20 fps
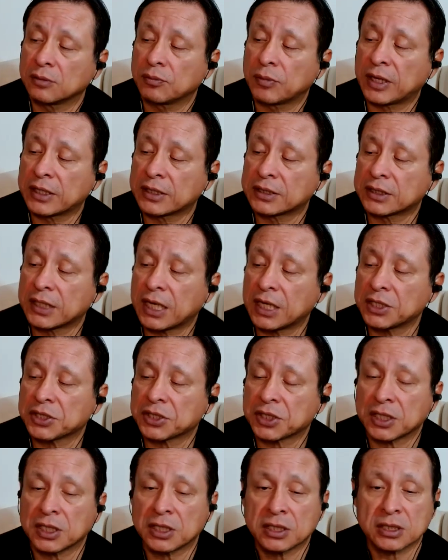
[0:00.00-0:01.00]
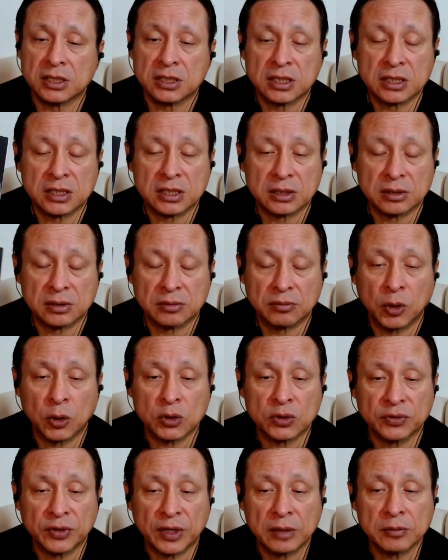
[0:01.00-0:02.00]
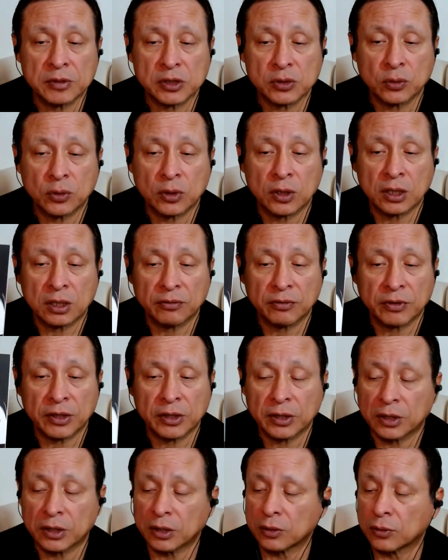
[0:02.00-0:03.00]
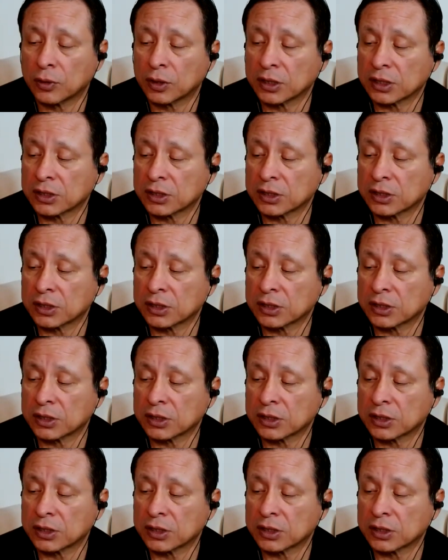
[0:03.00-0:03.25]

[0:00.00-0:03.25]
Meditations, his most famous work, very good work.